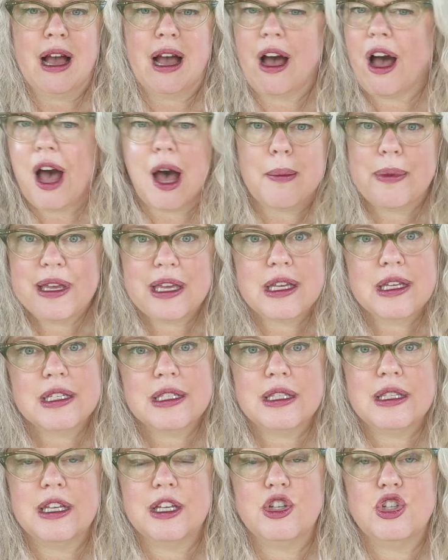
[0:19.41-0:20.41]

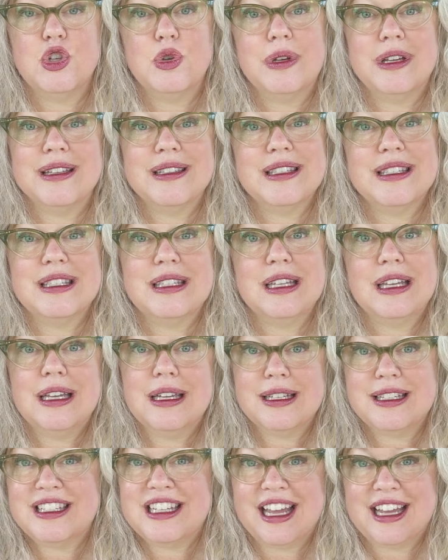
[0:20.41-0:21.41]
hobbies, things you can see
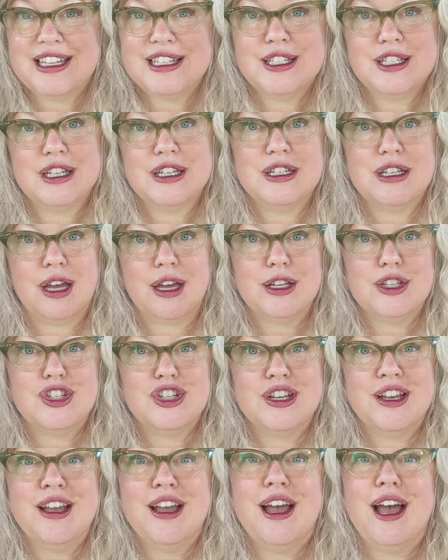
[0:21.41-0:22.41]
and taste and
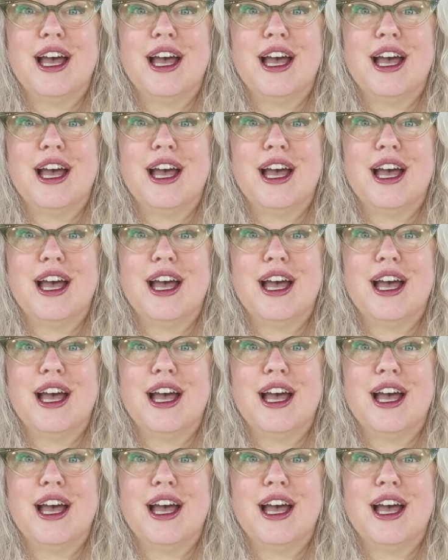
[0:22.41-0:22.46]
touch,